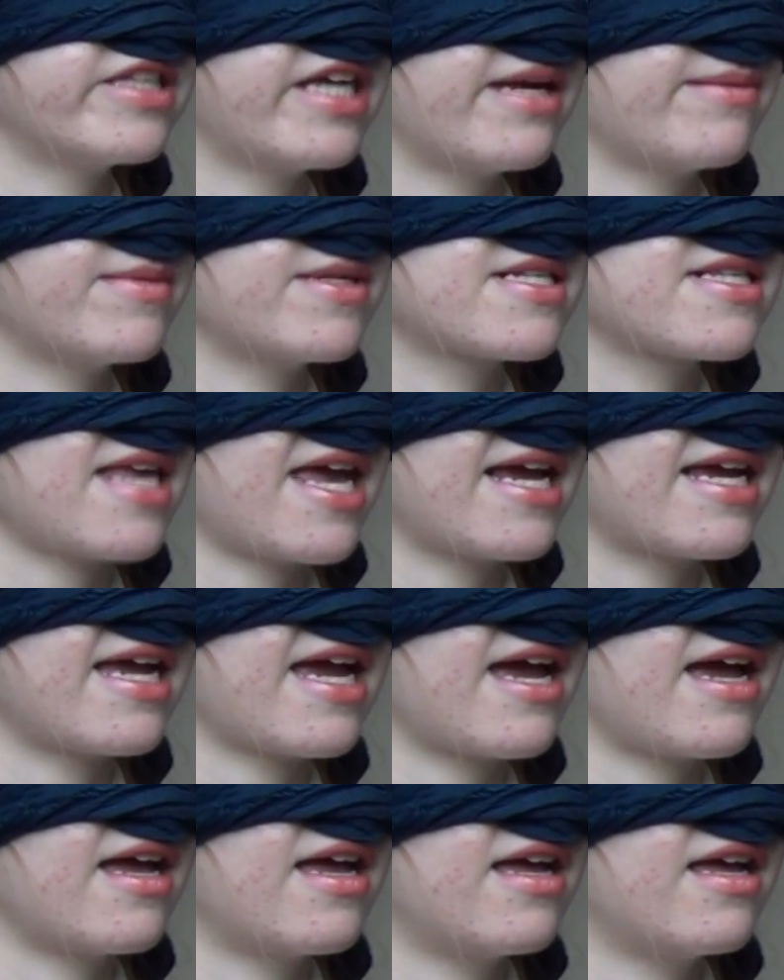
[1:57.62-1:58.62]

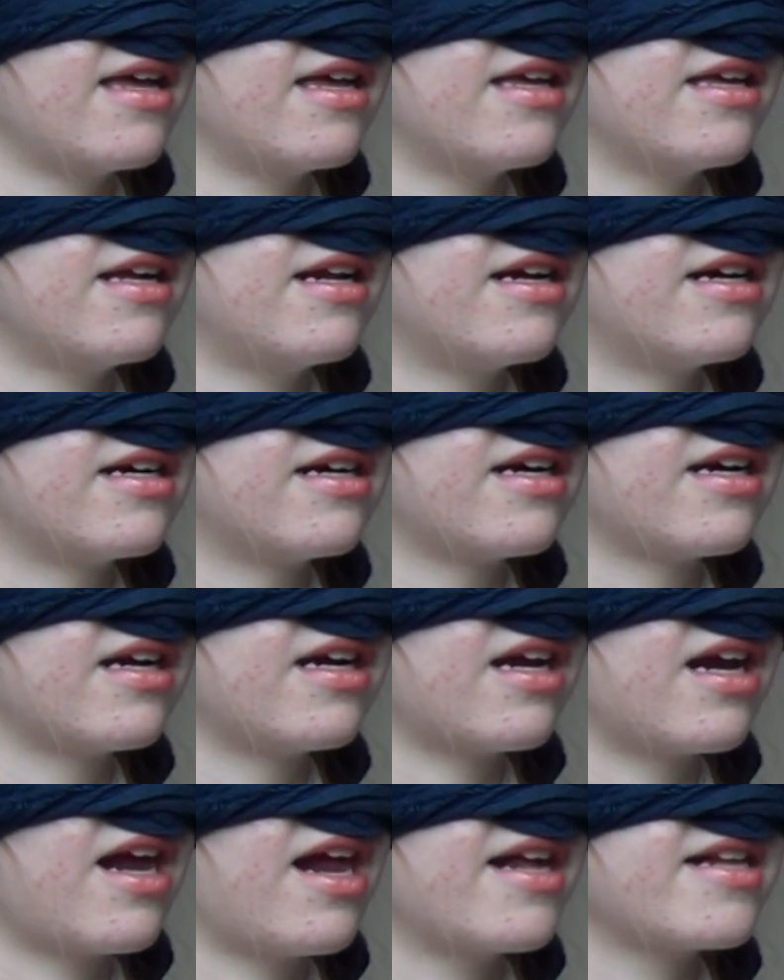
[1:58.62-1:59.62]

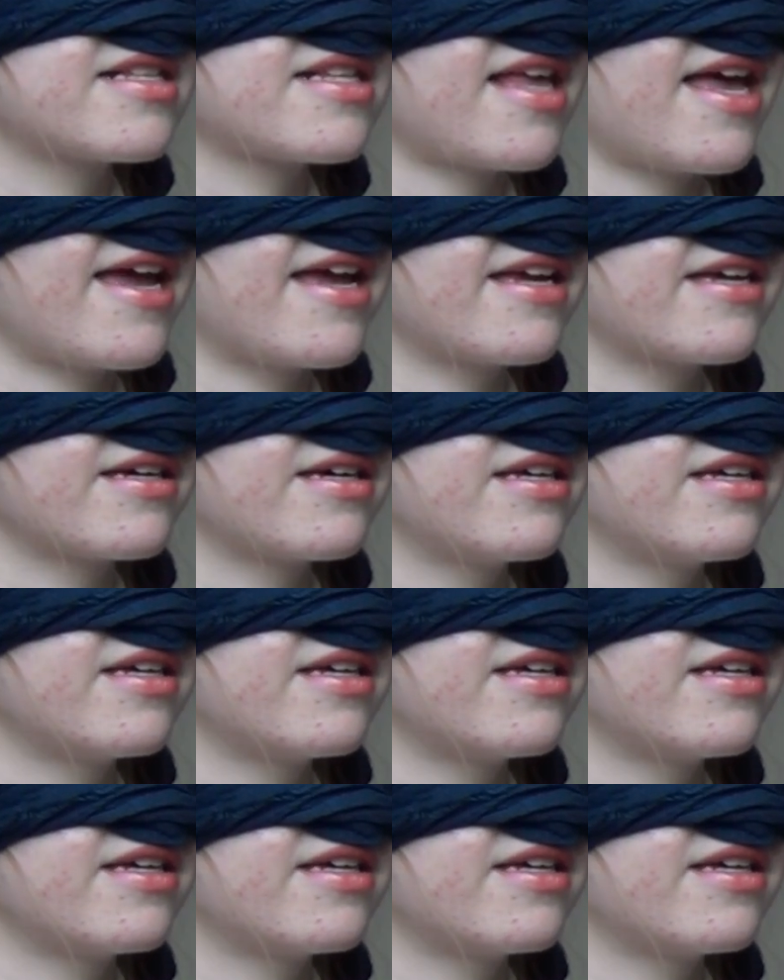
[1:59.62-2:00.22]
This person isn't speaking.